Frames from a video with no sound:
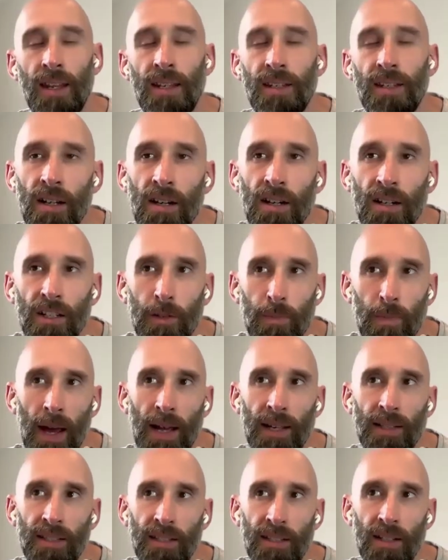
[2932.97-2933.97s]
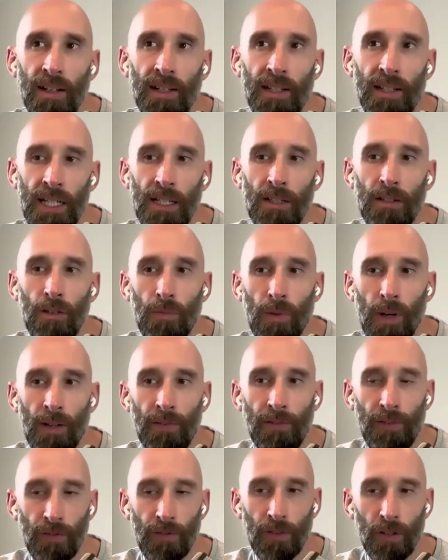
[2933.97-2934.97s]
And this harks back to the idea of, well,
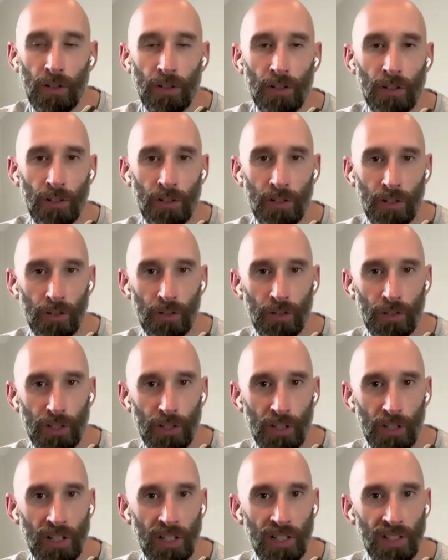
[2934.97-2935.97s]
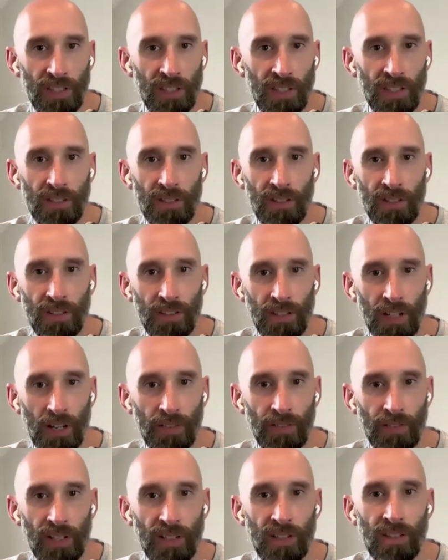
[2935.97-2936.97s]
if you've got good culture, consistent
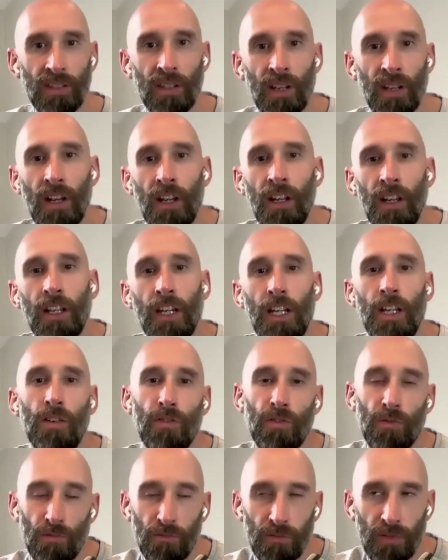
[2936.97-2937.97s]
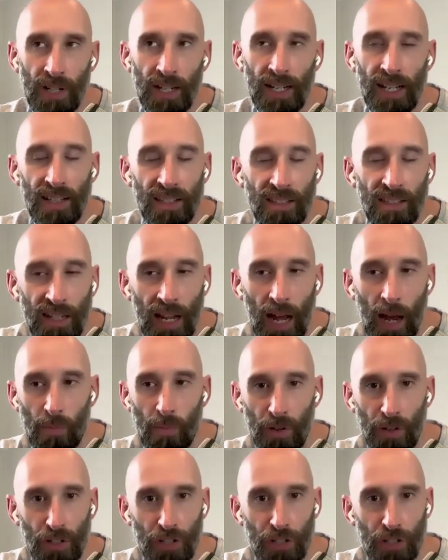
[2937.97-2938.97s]
service, you know, you've really
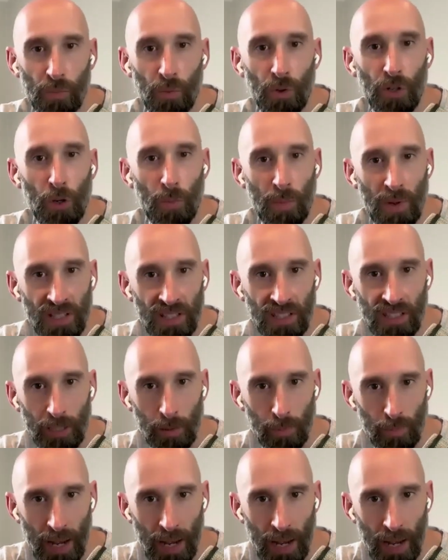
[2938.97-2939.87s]
established what your business is